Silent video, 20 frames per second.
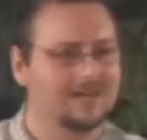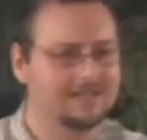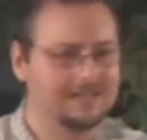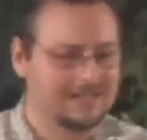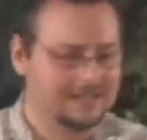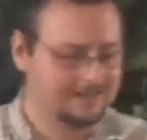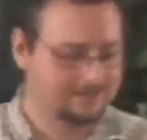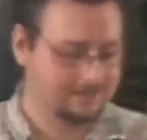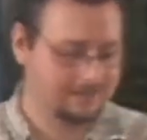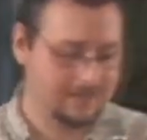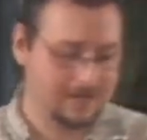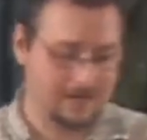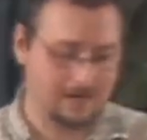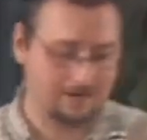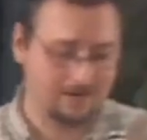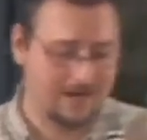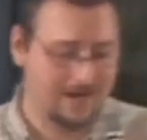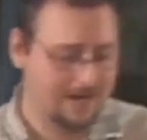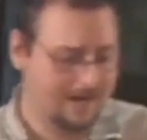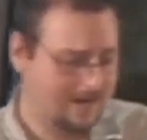I knelt
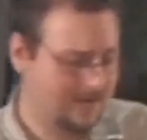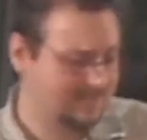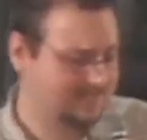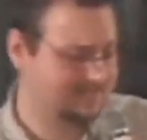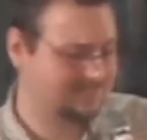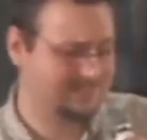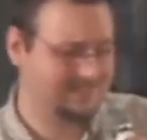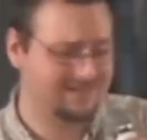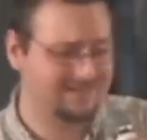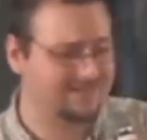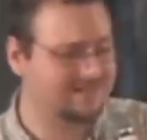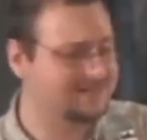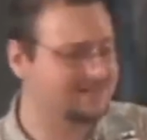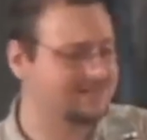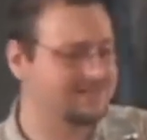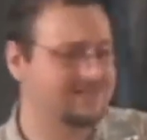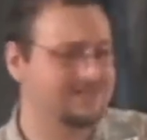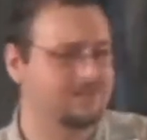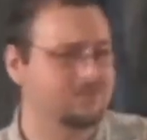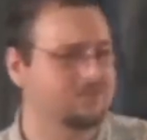down. I, I said
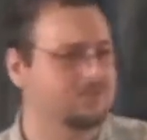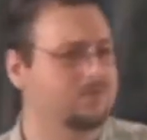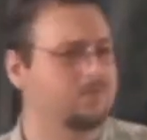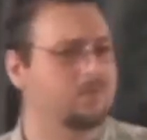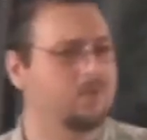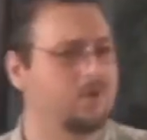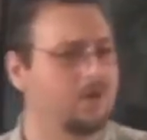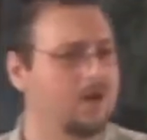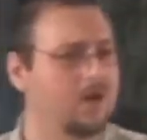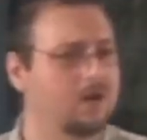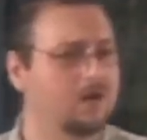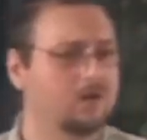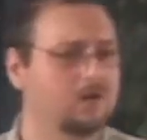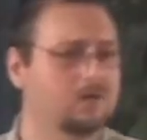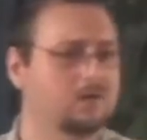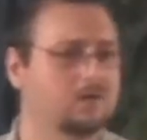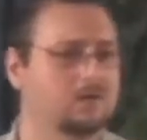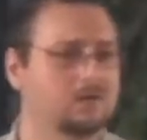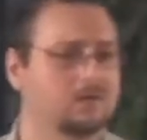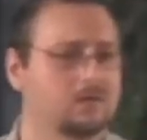the sinner's
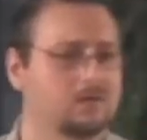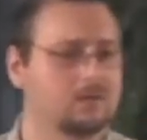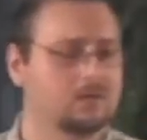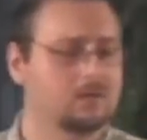prayer.